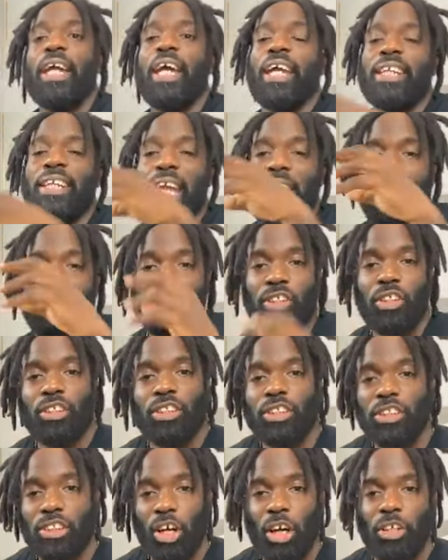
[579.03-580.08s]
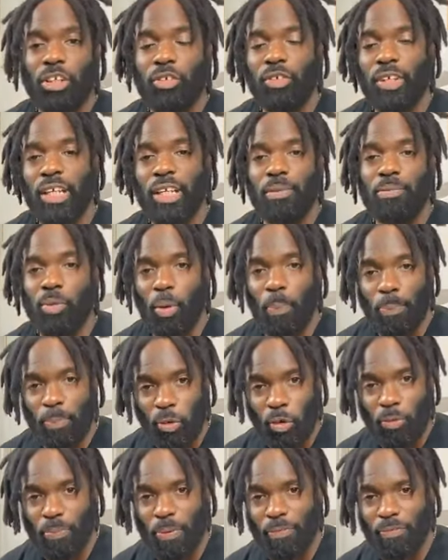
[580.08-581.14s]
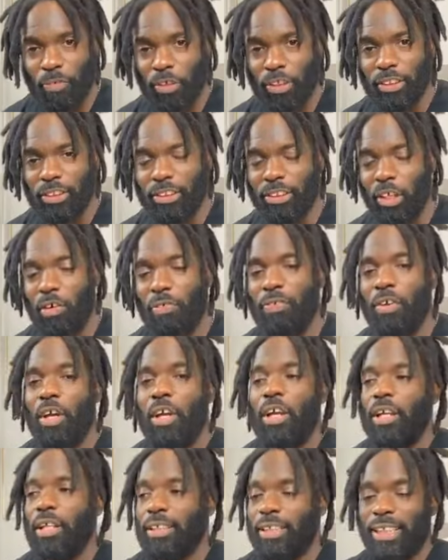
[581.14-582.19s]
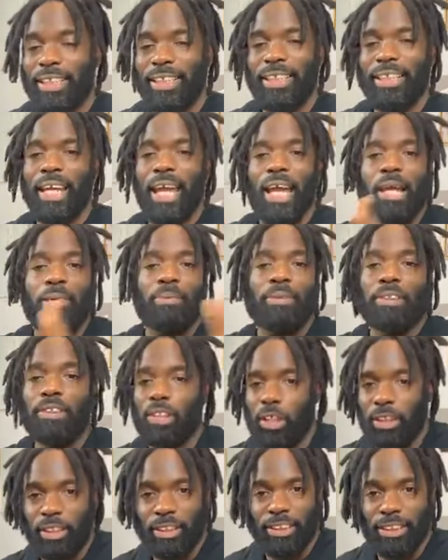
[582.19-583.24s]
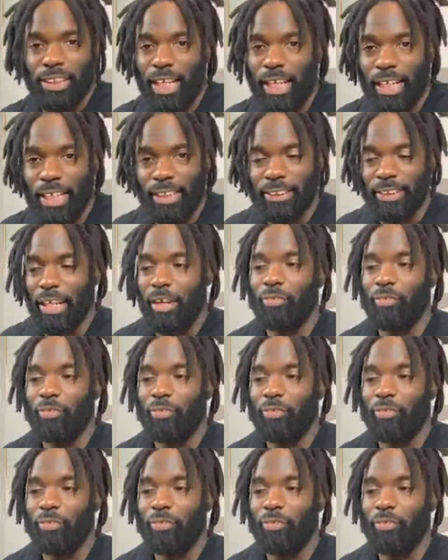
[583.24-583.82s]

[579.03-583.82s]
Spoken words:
and now you're going to start creating more movement for yourself, the game is going to change.